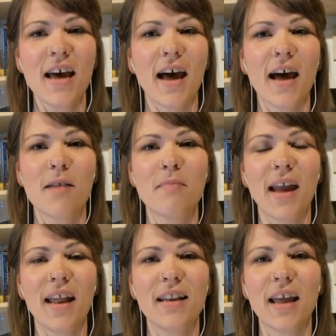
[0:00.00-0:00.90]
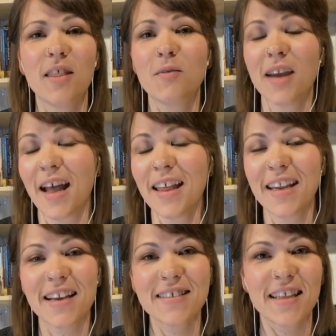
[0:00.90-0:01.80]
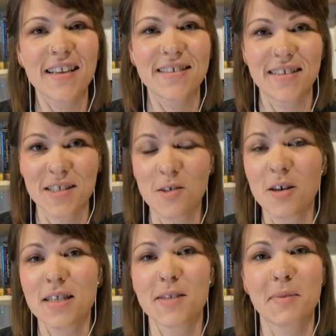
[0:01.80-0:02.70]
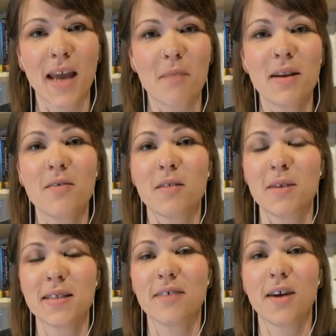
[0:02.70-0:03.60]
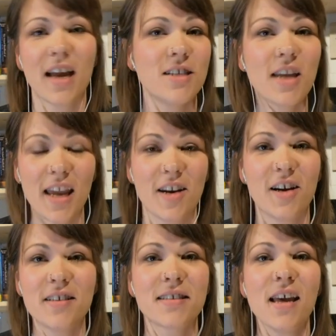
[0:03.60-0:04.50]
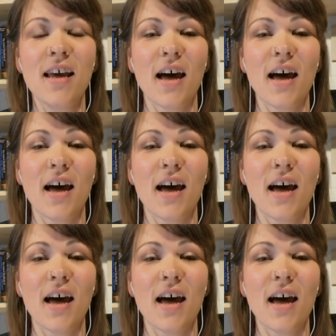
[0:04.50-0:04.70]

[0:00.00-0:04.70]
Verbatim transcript: Um, and, and the reality is that this discourse has been happening with music educators